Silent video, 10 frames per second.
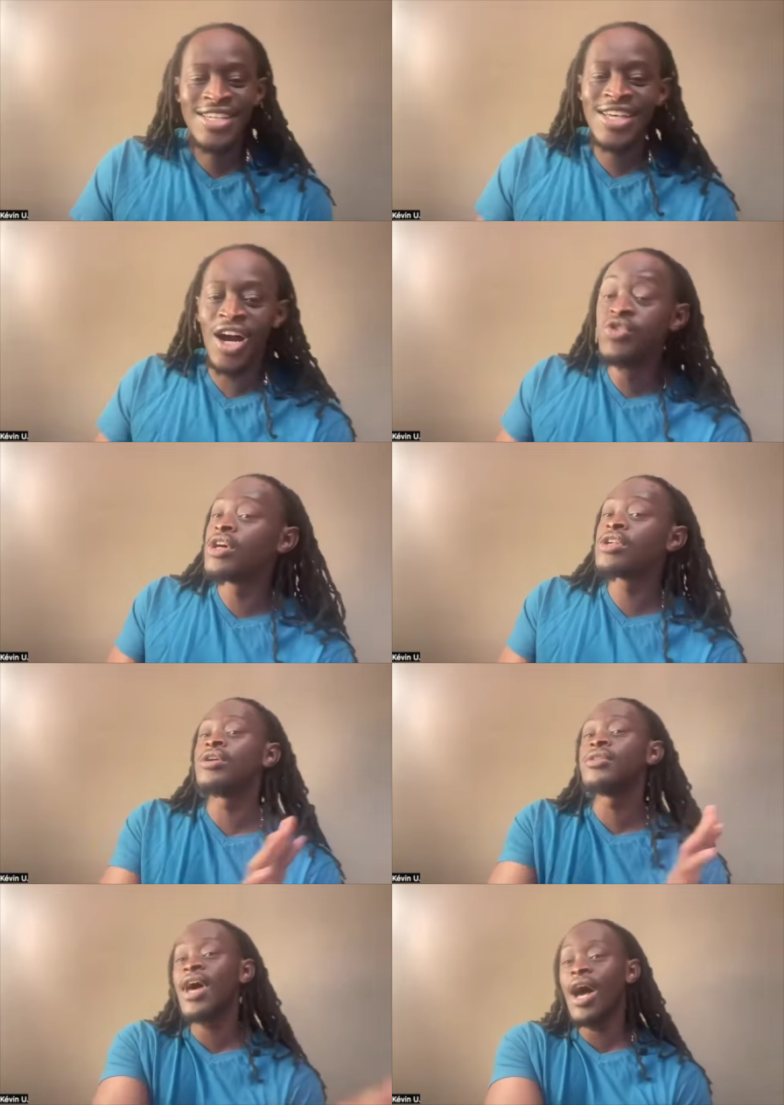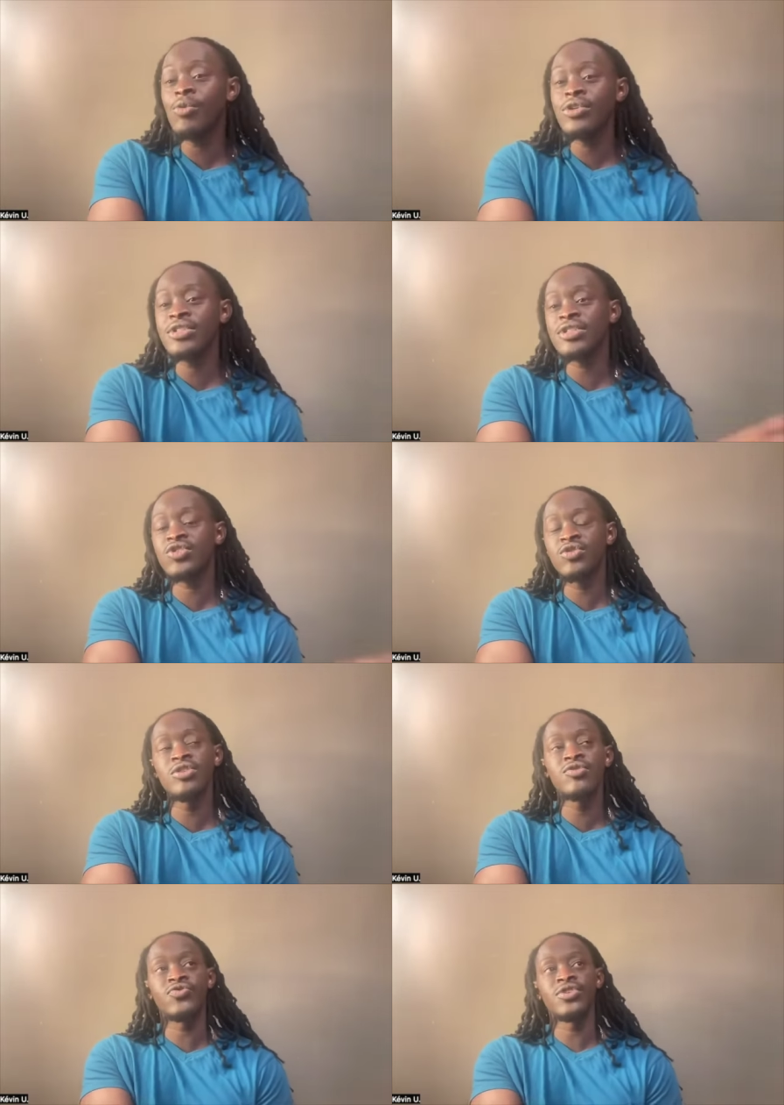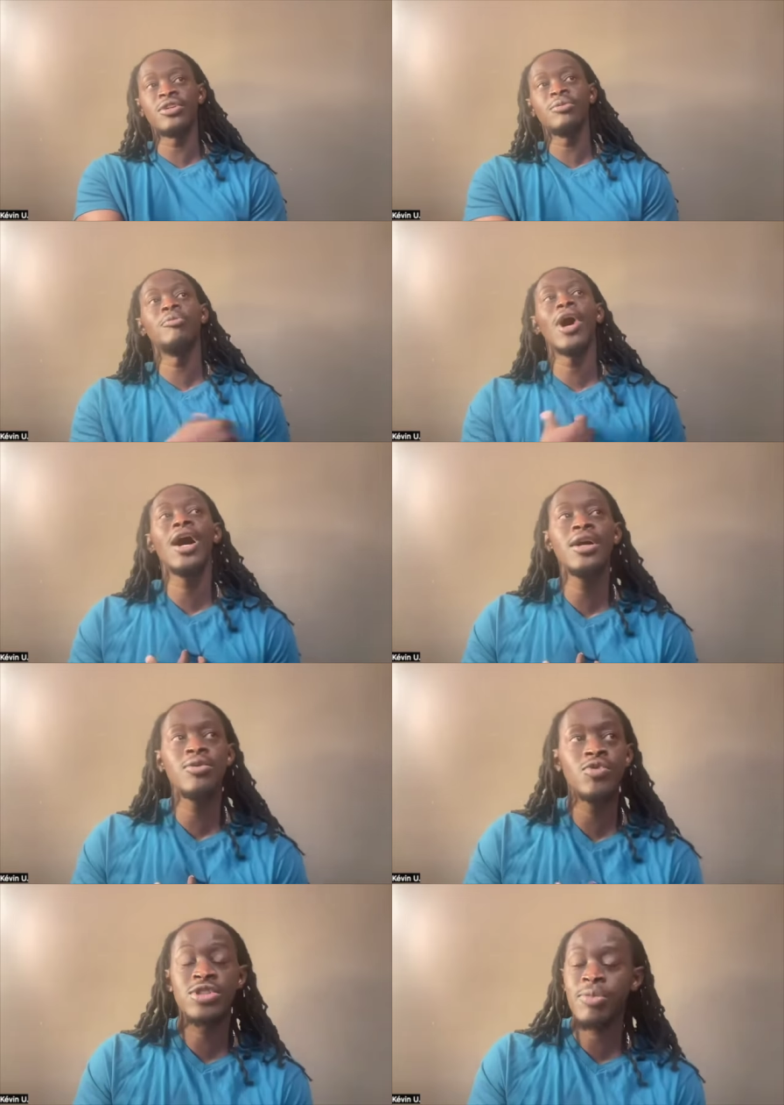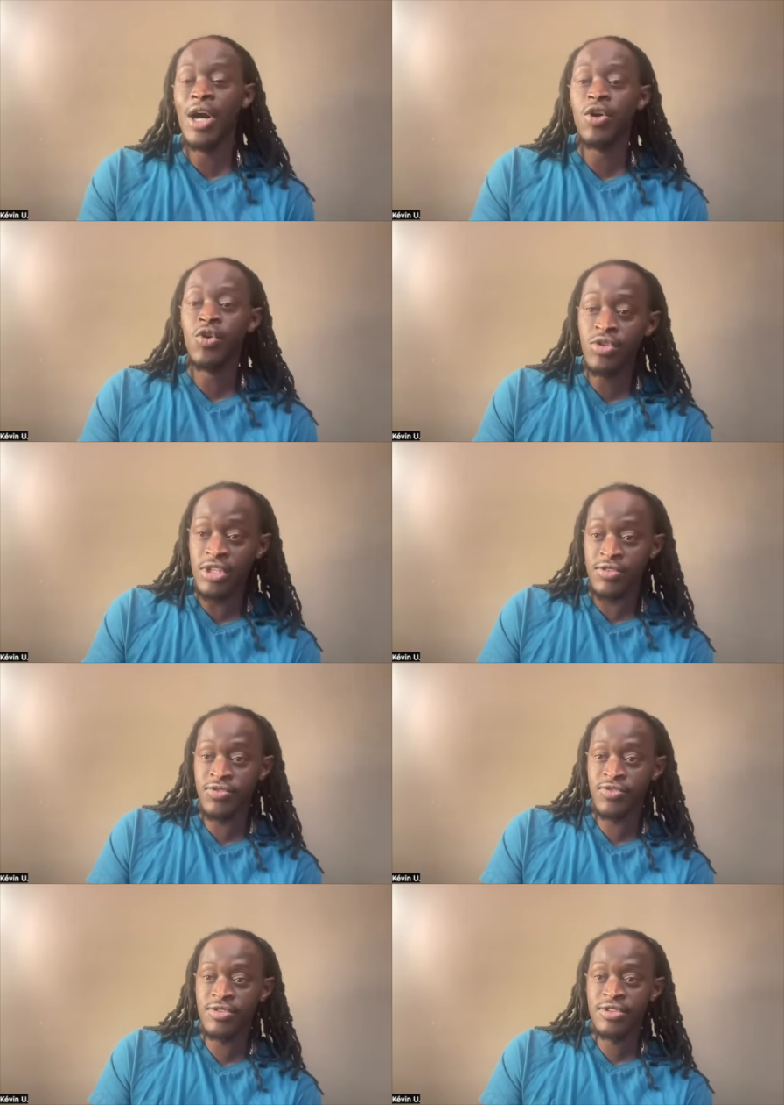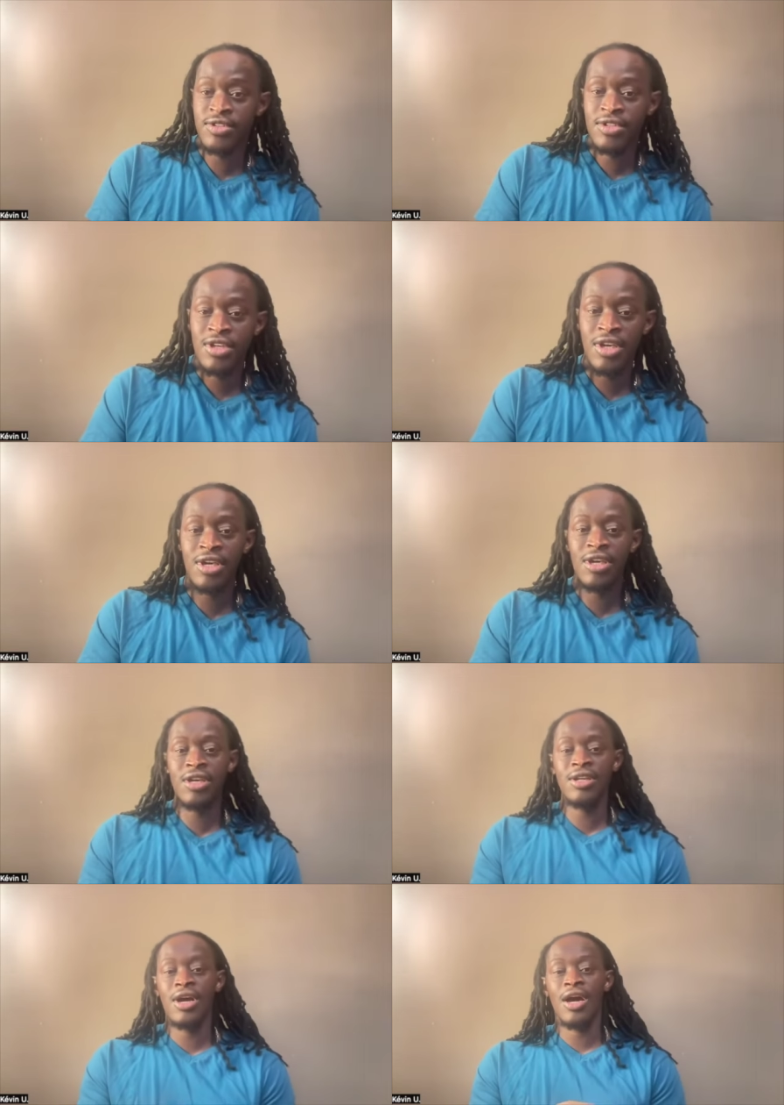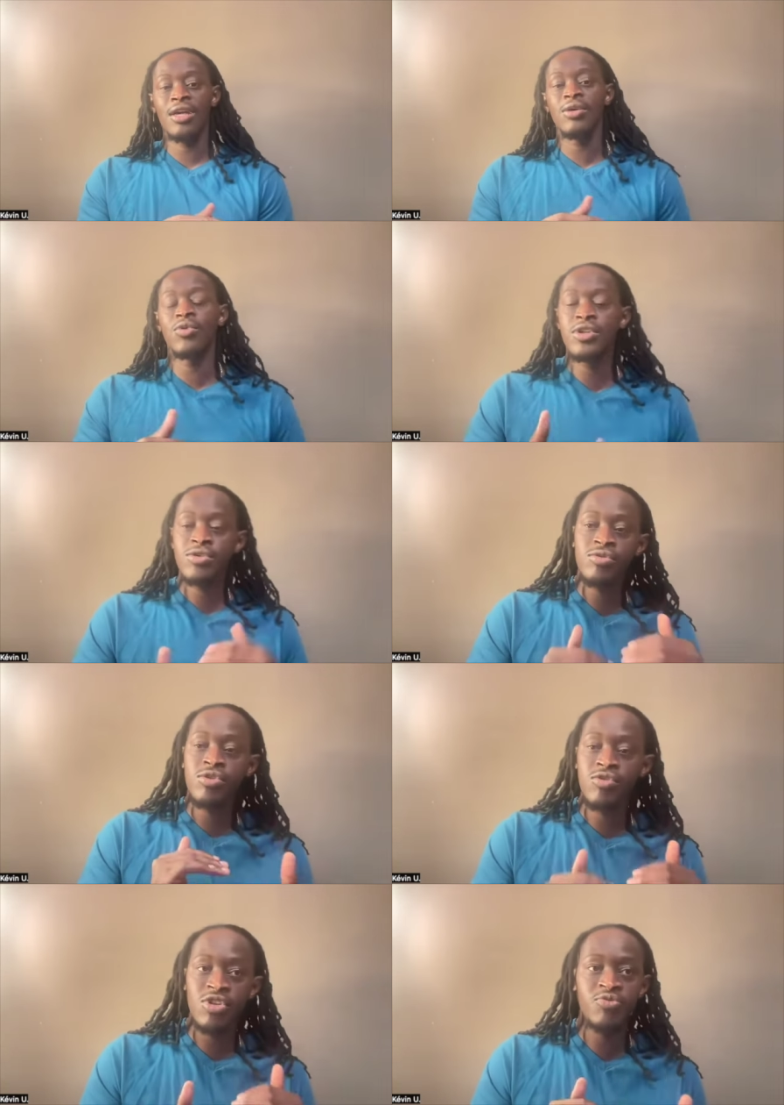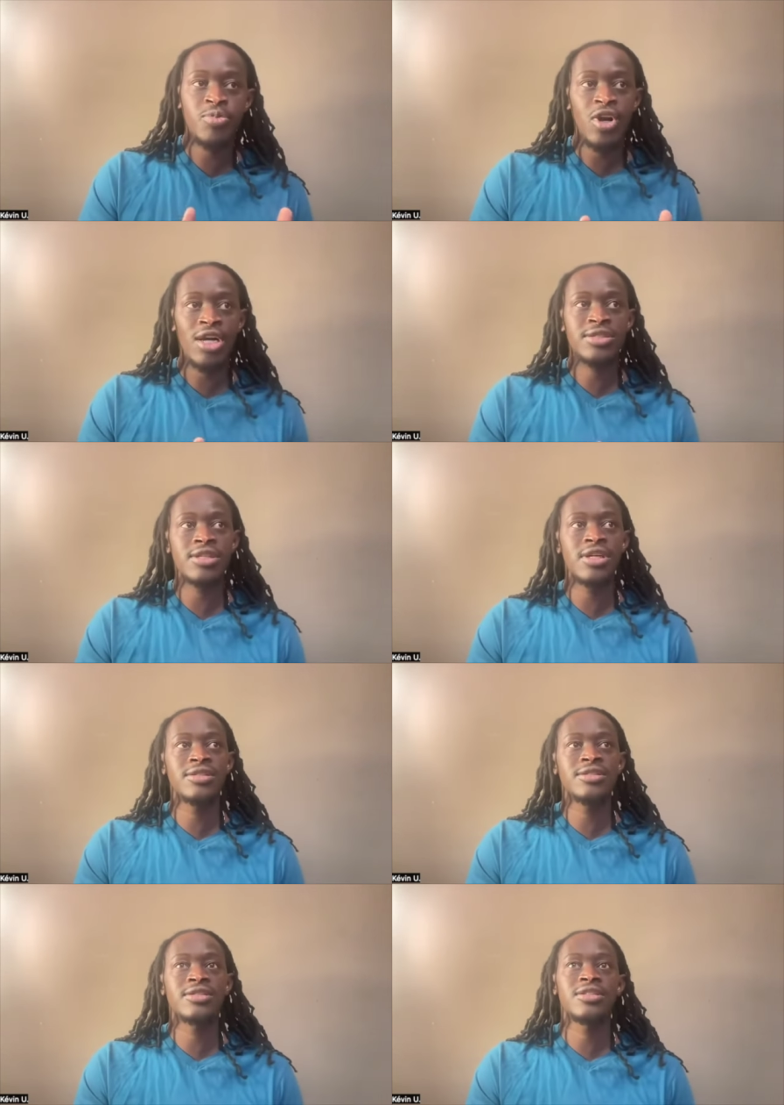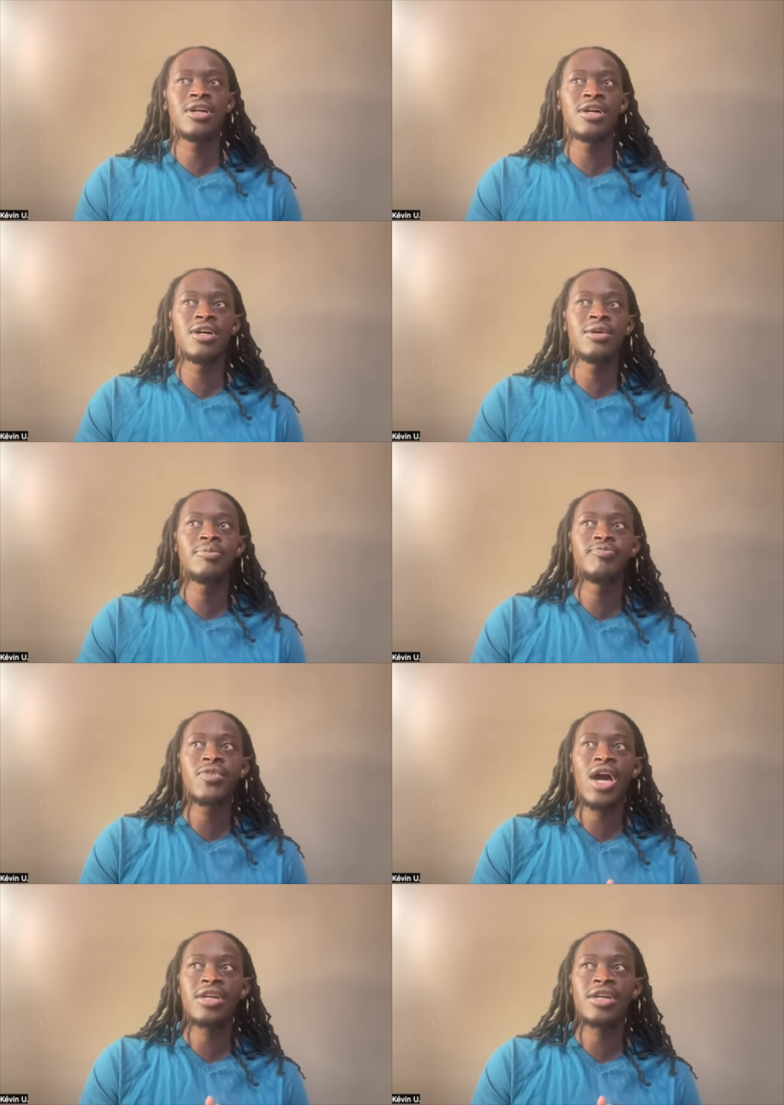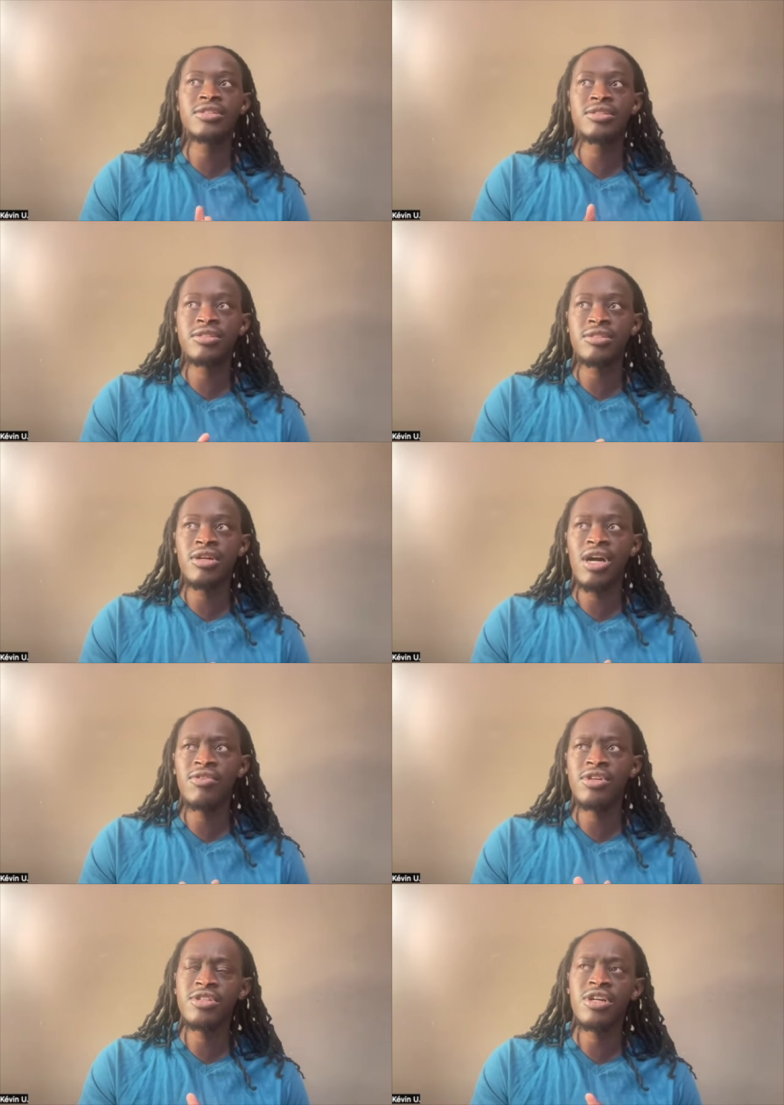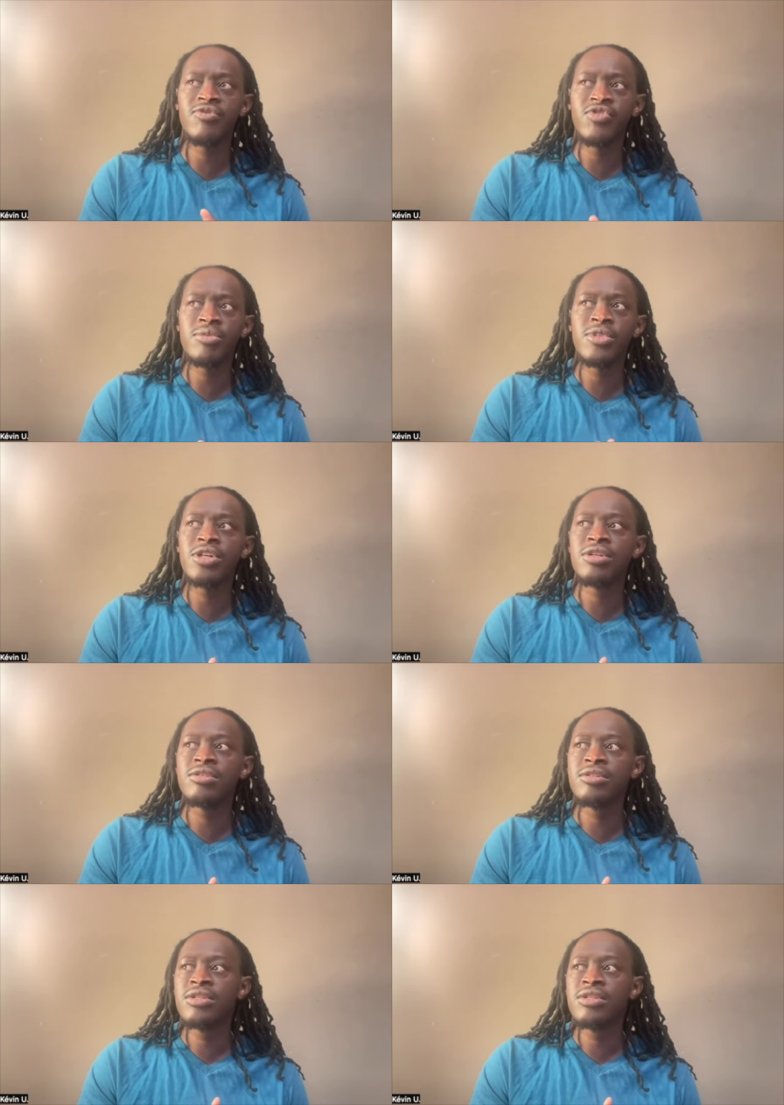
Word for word: Uh, no, no, no. That was a student film. Mine oh. was about grief. Okay. And it went through the grief process. Um, I actually still have it's on Vimeo